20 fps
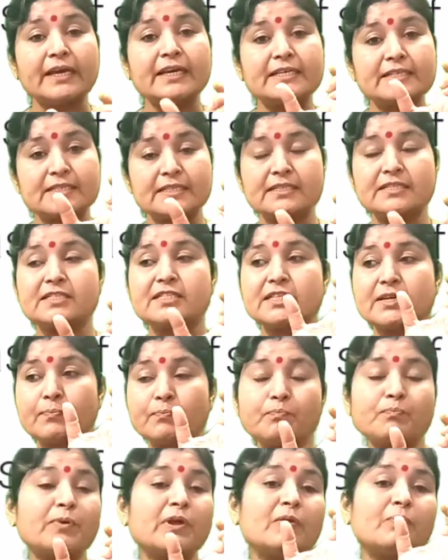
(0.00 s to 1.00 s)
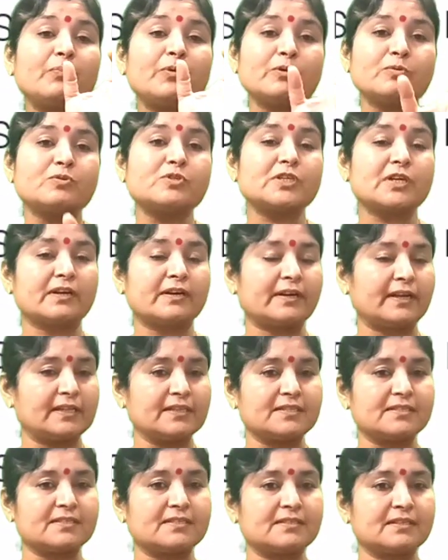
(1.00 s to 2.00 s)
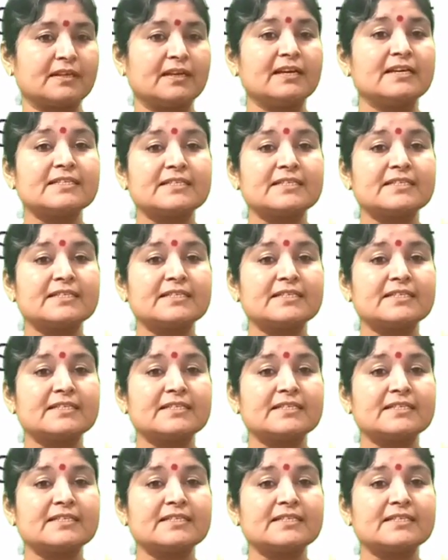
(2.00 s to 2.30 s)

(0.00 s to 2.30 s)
is in simple future tense.